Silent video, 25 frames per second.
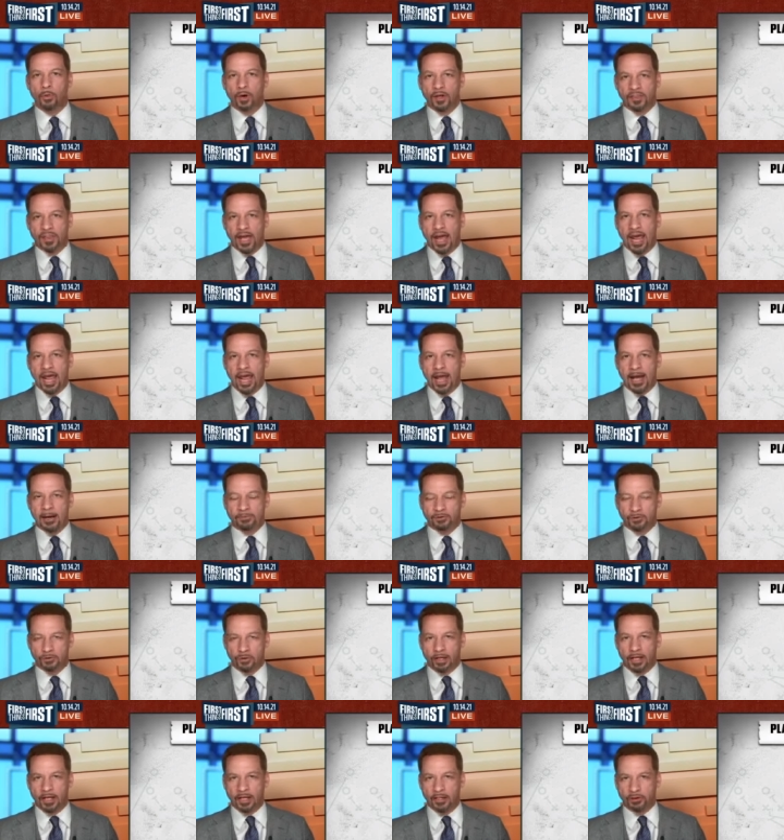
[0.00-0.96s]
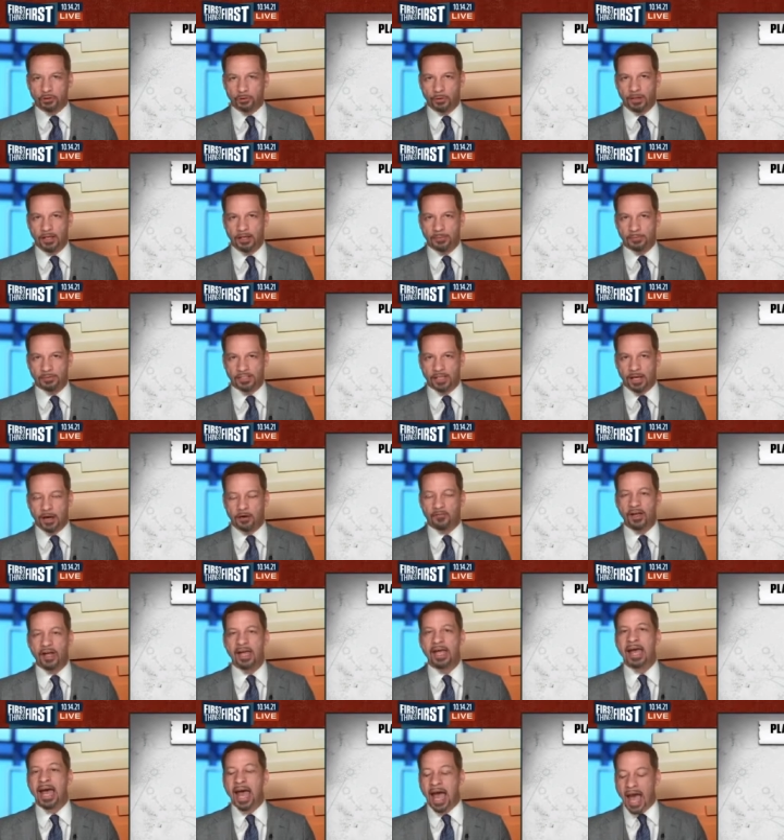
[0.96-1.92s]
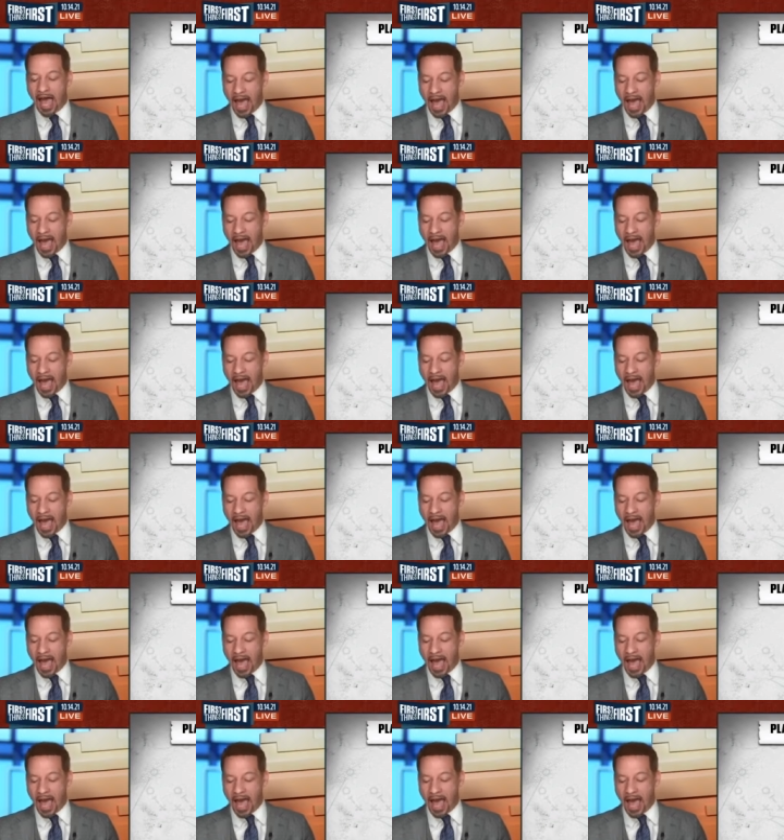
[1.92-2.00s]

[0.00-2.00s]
with a hamstring injury himself.